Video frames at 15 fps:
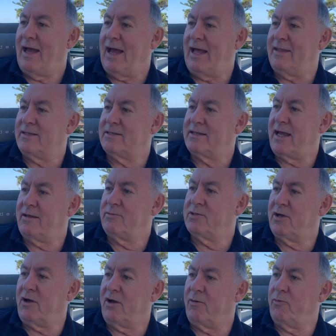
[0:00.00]
At the same
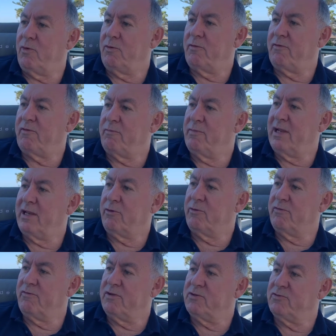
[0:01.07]
time, we were familiar
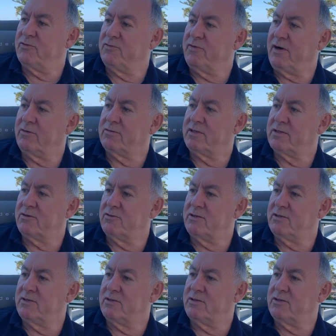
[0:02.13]
with Visual Vault as a